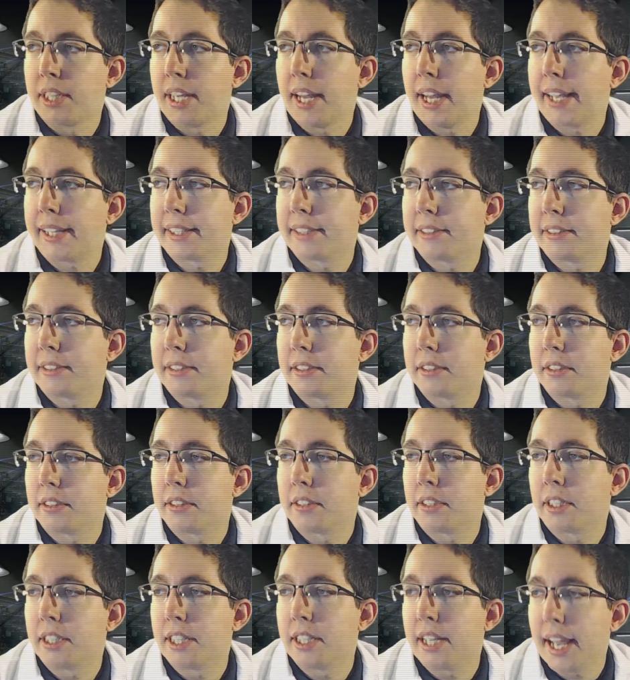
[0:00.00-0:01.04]
the next
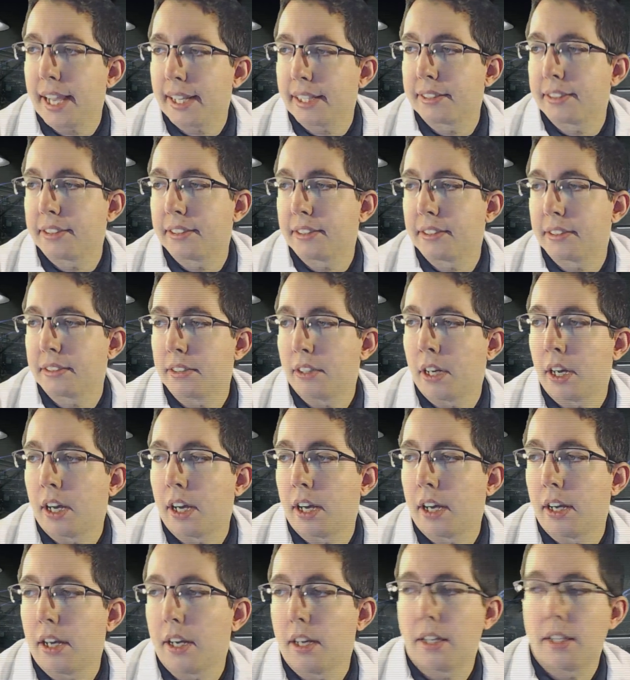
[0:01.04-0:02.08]

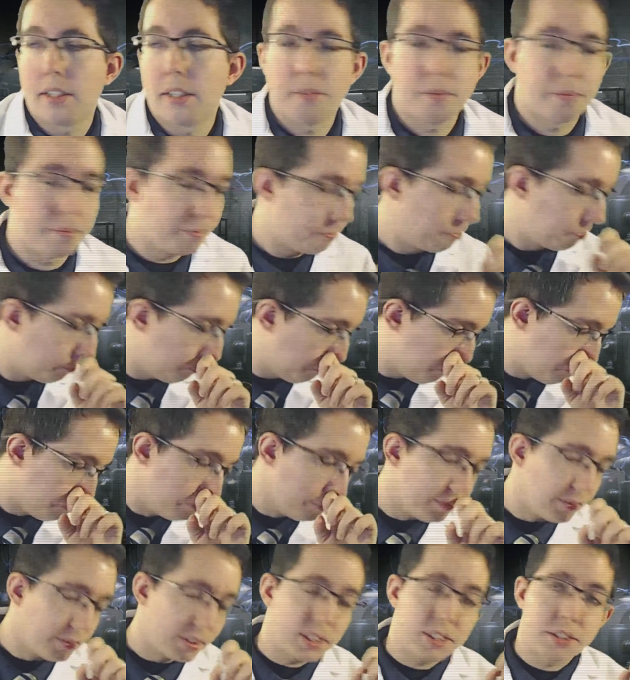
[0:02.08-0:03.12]

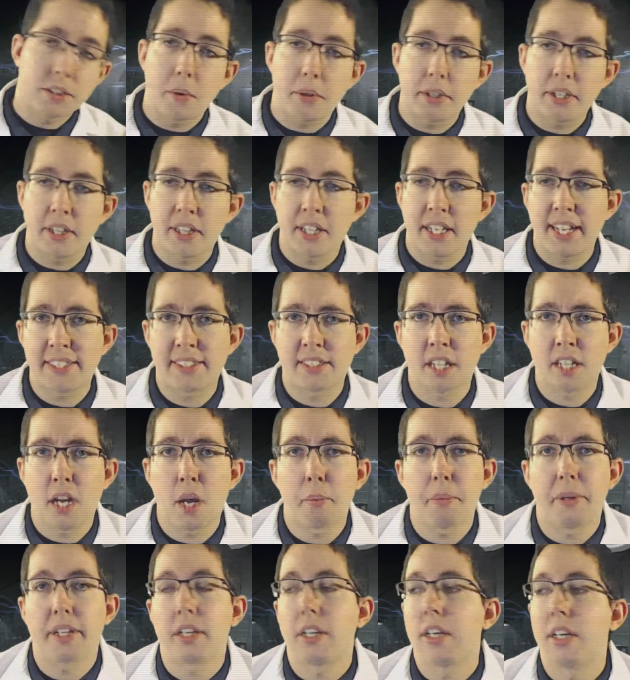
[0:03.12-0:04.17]
let's go on to the next
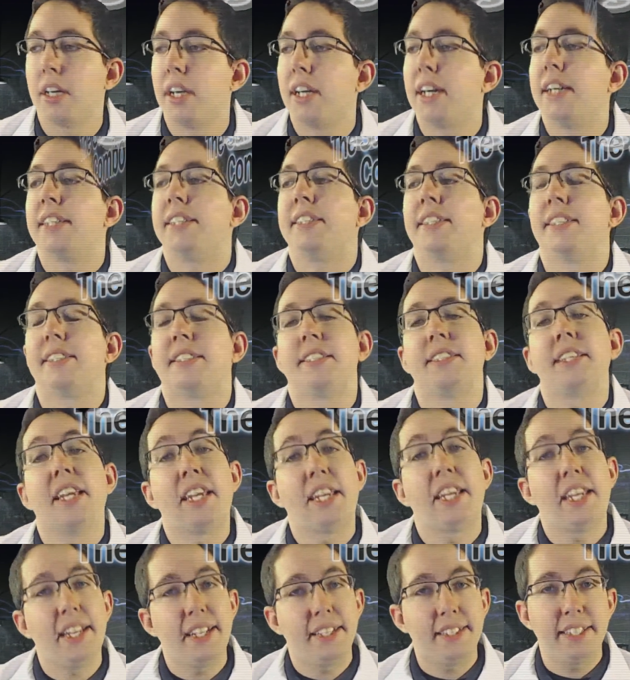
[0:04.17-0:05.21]
topic. The
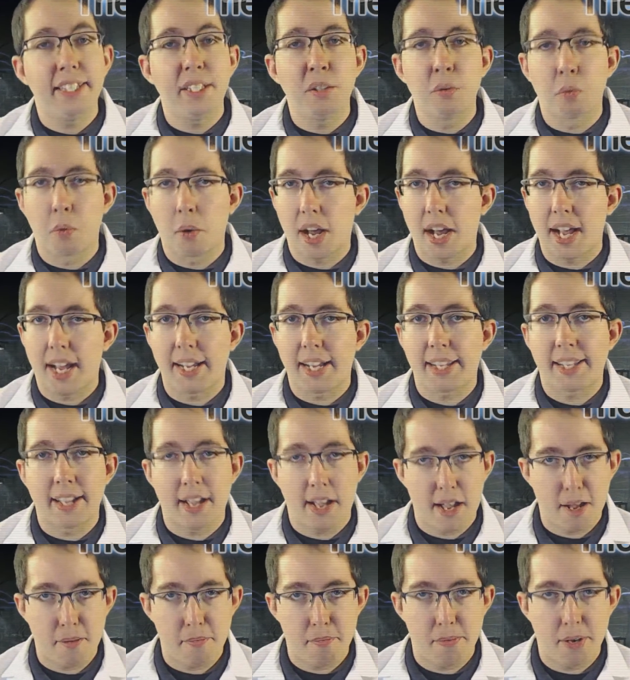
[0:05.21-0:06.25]
Saheeli Rai
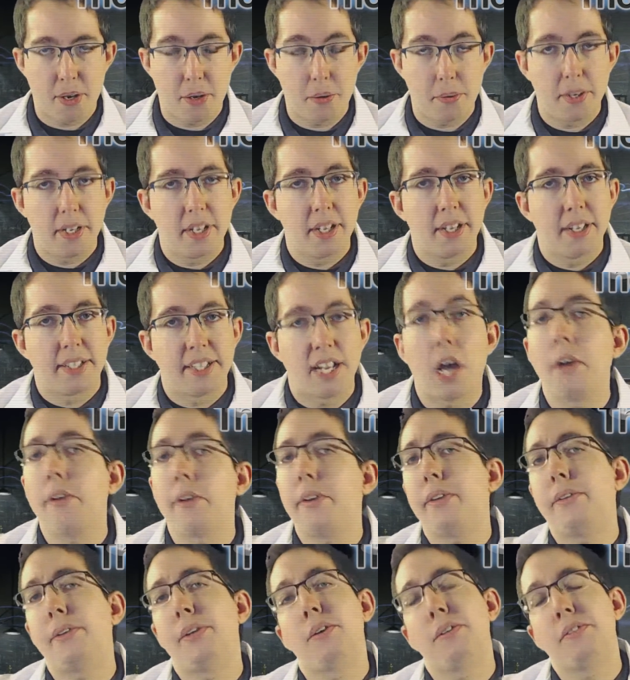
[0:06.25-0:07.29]
combo. Now,
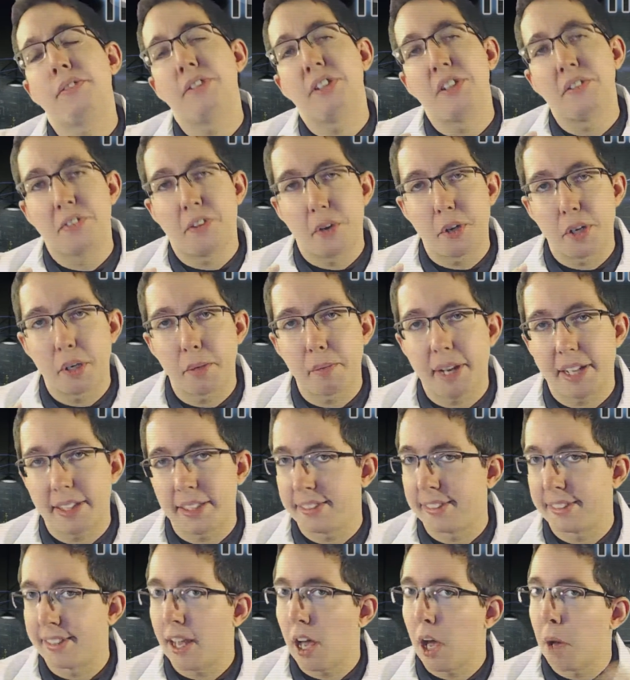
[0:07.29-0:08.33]
I don't know if you've heard about
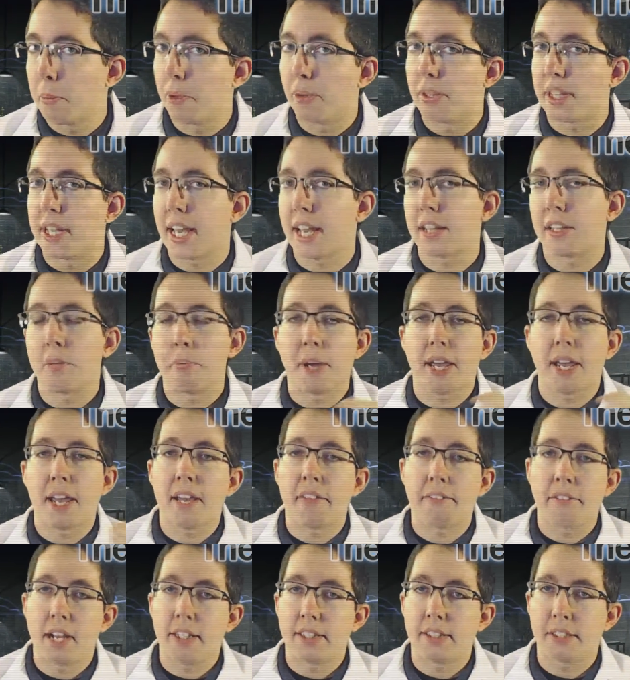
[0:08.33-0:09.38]
this combo yet. You may
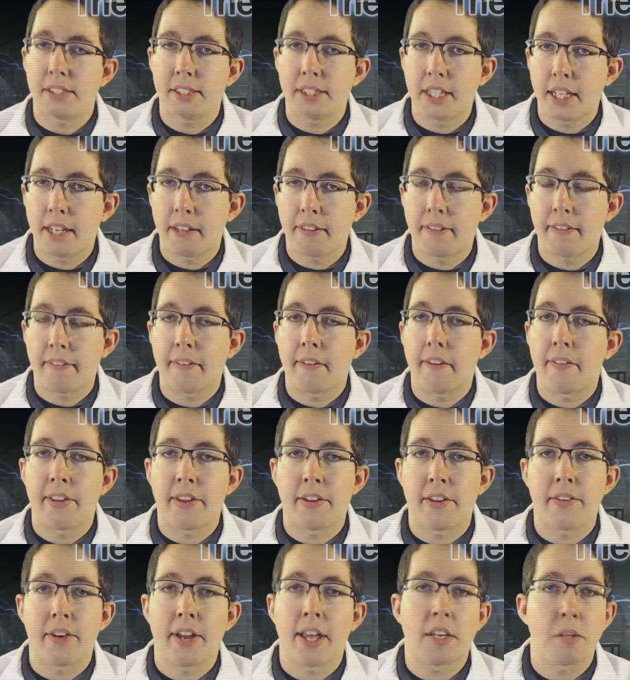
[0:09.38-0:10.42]
have not seen anything on
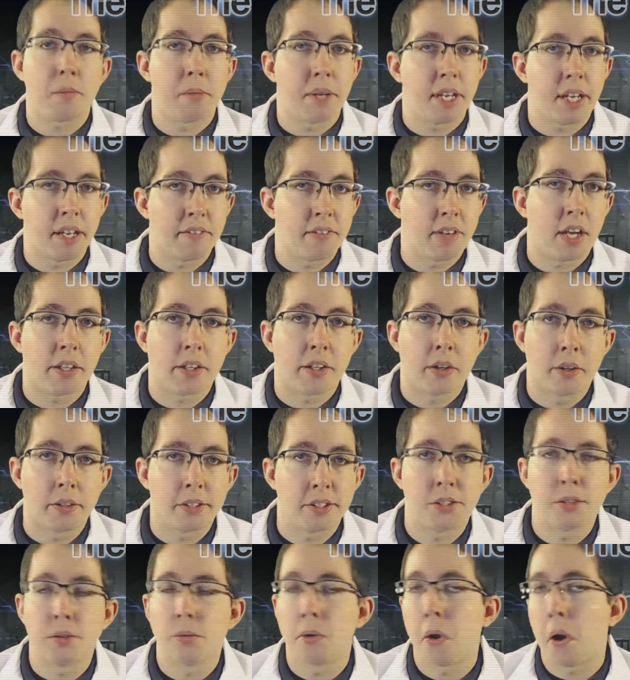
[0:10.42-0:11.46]
the internet. You may have not
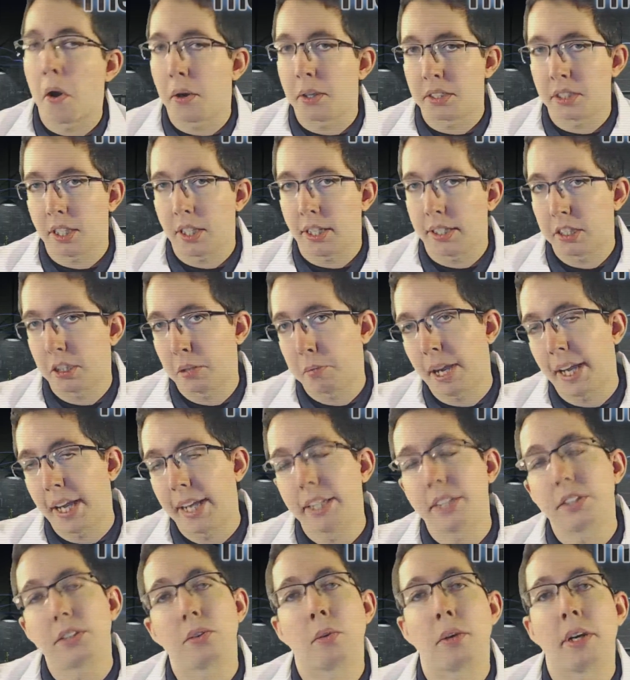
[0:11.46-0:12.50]
gone to
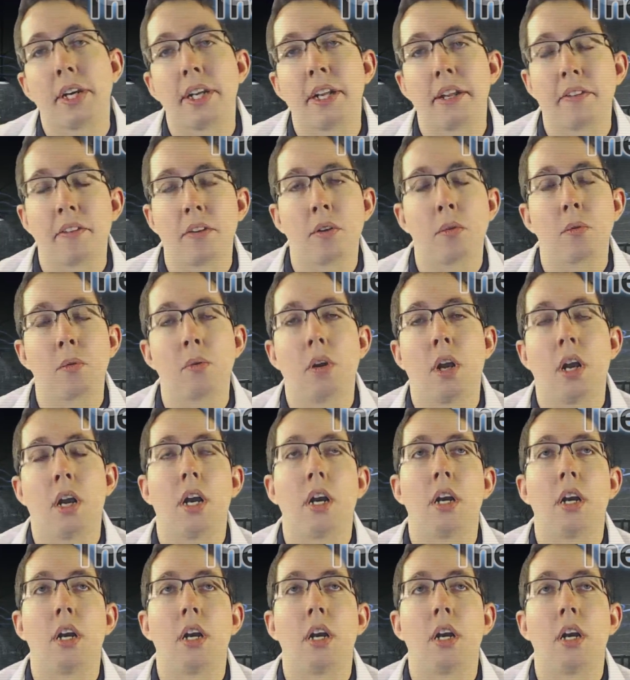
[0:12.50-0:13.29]
r/spikes or any other